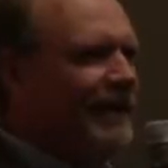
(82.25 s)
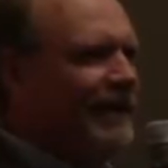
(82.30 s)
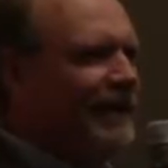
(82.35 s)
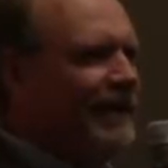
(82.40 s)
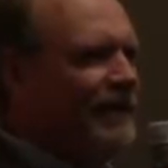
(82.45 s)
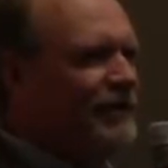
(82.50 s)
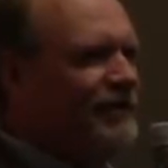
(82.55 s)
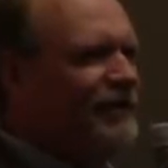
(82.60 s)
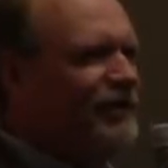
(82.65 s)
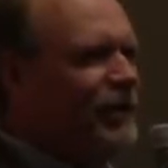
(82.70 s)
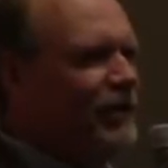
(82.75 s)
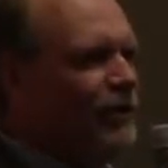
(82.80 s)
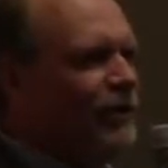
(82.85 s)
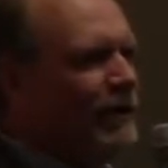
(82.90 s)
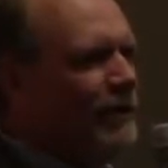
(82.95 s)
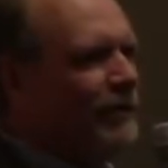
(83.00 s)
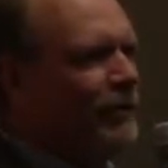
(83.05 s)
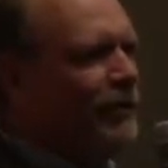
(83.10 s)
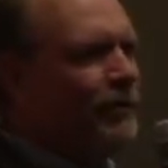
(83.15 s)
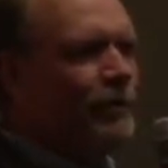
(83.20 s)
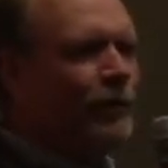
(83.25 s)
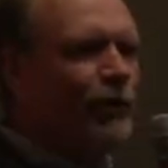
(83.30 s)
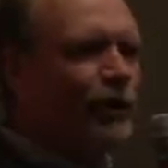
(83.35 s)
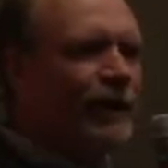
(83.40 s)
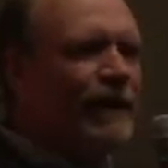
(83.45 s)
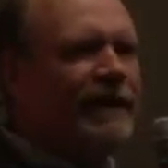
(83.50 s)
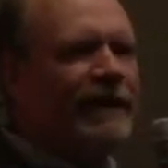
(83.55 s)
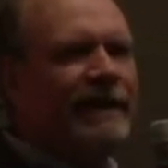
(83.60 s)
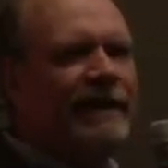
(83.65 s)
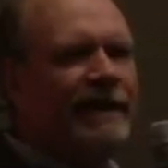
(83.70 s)
And so I'm going to
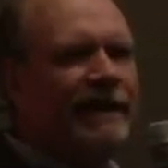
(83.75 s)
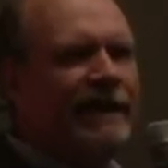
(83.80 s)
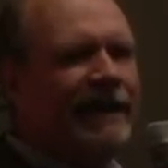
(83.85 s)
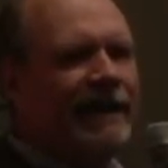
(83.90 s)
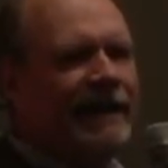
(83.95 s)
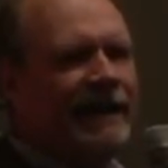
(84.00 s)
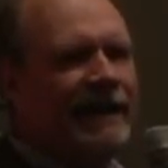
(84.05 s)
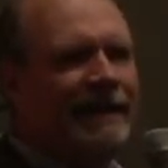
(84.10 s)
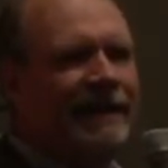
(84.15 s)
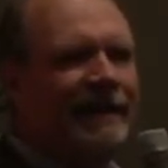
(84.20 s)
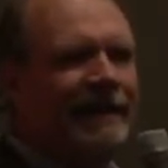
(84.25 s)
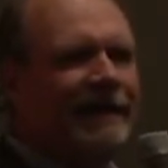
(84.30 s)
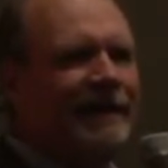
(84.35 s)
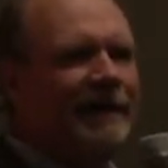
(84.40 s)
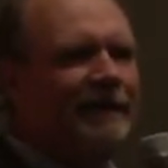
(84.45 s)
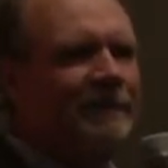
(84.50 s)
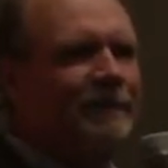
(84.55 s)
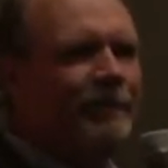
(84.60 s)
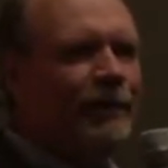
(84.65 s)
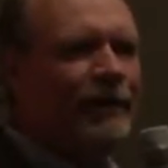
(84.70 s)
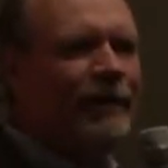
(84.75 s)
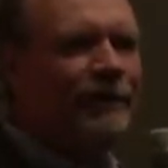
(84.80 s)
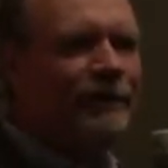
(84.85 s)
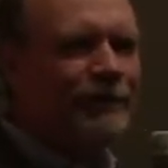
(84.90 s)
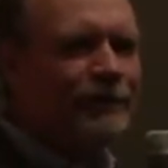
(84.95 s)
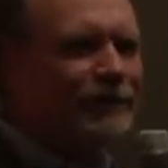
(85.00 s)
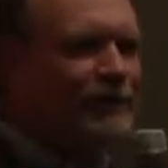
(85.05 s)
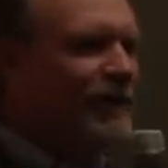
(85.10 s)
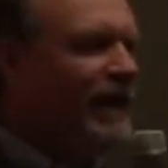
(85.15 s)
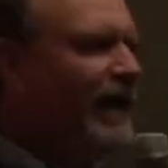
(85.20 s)
pray and uh, pray
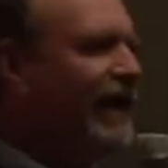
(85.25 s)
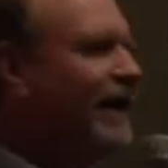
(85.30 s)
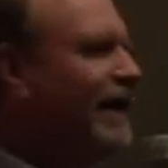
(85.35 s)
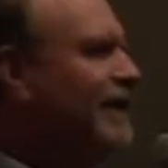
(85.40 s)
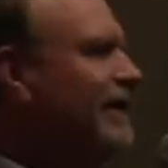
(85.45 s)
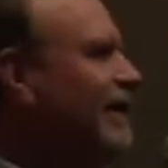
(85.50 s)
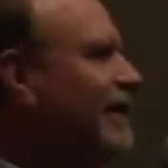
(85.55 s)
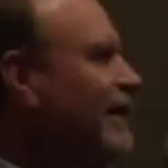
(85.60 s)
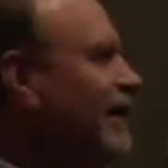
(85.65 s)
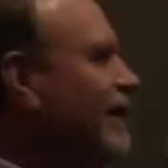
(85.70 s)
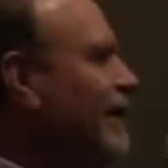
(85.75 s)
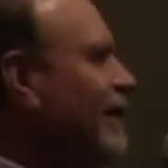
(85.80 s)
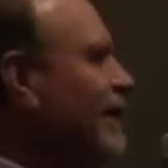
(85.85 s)
over Scott